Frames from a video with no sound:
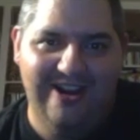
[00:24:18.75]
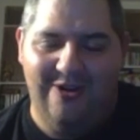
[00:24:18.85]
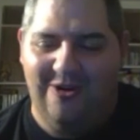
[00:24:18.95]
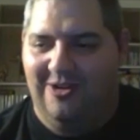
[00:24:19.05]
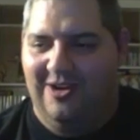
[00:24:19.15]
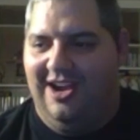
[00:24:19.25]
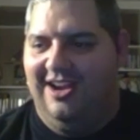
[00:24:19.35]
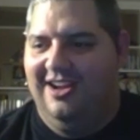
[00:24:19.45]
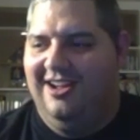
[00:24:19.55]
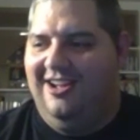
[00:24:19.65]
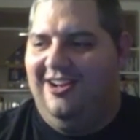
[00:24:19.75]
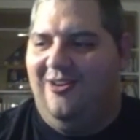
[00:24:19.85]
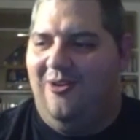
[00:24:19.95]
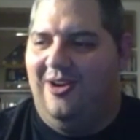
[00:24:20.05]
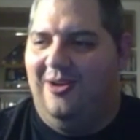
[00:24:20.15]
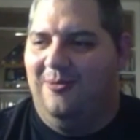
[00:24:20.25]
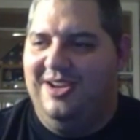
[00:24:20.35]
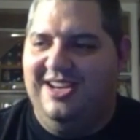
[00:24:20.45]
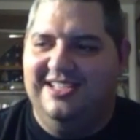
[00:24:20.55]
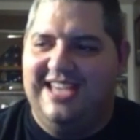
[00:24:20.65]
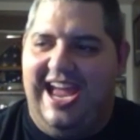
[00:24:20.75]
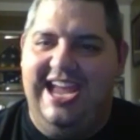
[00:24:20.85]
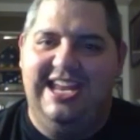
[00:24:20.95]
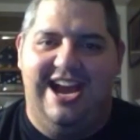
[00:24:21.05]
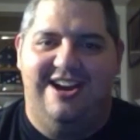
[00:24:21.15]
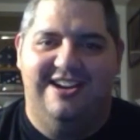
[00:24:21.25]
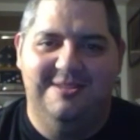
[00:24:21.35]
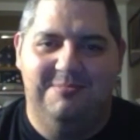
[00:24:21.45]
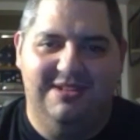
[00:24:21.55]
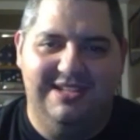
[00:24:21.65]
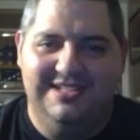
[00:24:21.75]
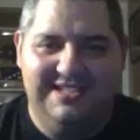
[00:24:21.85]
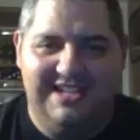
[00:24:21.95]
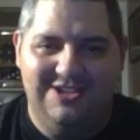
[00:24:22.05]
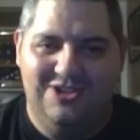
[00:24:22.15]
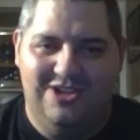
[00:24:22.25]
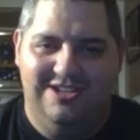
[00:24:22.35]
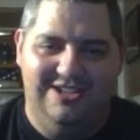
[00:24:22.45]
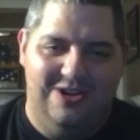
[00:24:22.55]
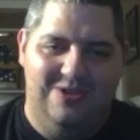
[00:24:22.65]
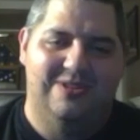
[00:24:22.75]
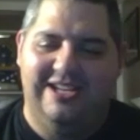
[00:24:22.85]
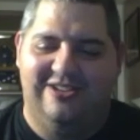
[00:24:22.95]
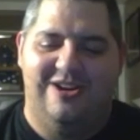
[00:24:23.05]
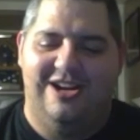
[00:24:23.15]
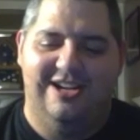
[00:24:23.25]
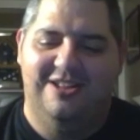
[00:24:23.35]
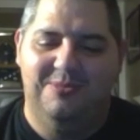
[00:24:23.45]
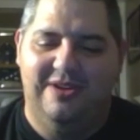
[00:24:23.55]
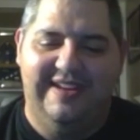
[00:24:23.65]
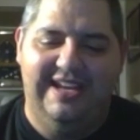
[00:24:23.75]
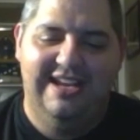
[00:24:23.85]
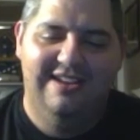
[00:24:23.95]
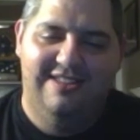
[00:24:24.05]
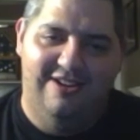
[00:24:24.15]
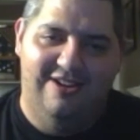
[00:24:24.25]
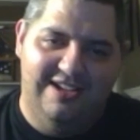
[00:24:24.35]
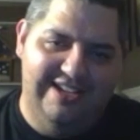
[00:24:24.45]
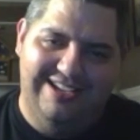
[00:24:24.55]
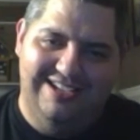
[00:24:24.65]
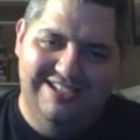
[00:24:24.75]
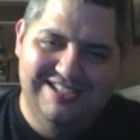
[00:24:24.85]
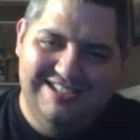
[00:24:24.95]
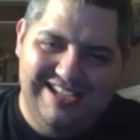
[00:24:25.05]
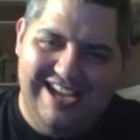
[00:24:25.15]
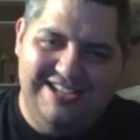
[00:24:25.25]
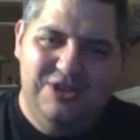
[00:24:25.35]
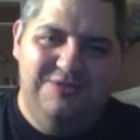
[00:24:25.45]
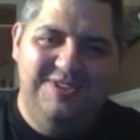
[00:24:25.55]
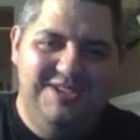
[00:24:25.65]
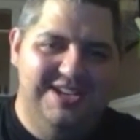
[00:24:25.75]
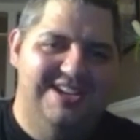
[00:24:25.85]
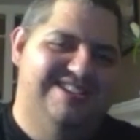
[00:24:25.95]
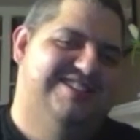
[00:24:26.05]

Or when he's hanging out in the police station, later on in the movie, they're hey, Doofy,